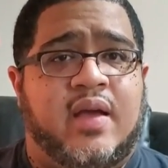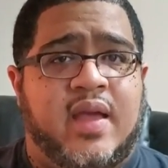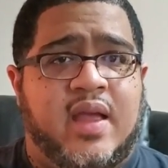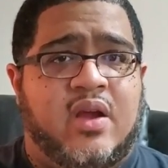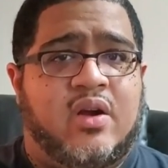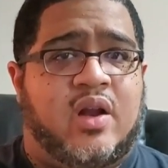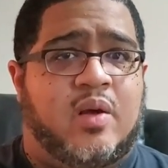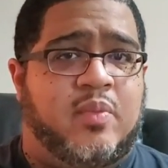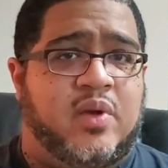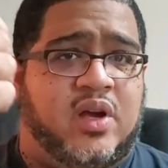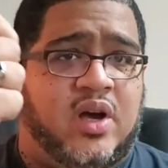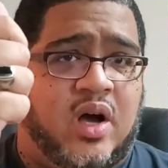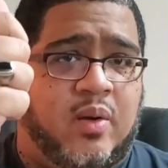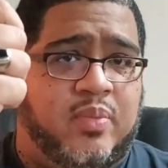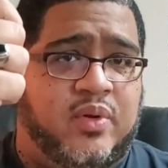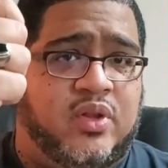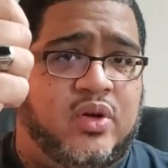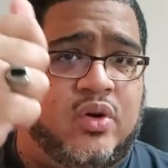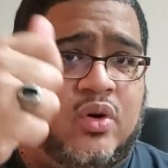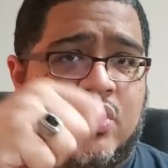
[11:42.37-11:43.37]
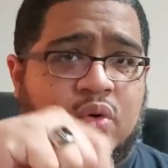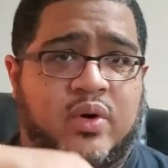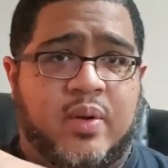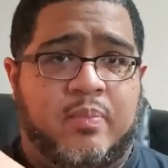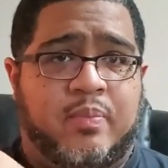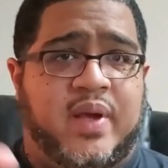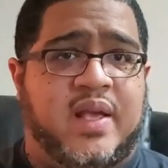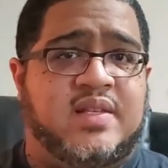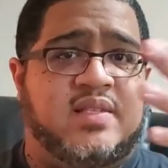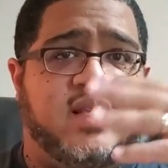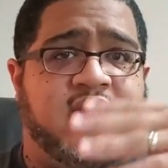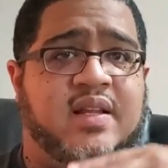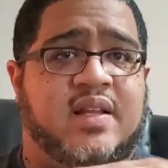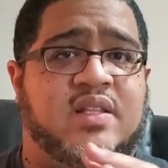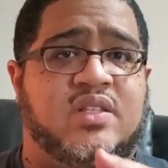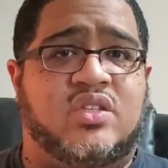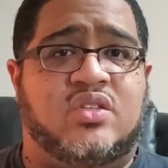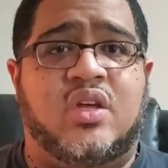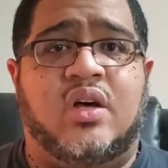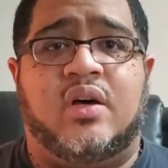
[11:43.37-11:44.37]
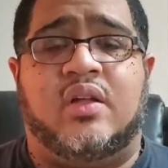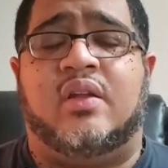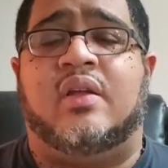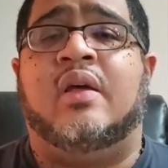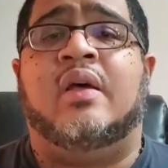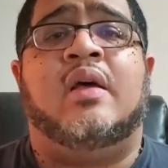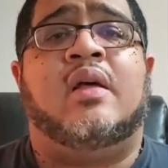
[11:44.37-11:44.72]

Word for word: here, let me copy the code and paste it and it's done.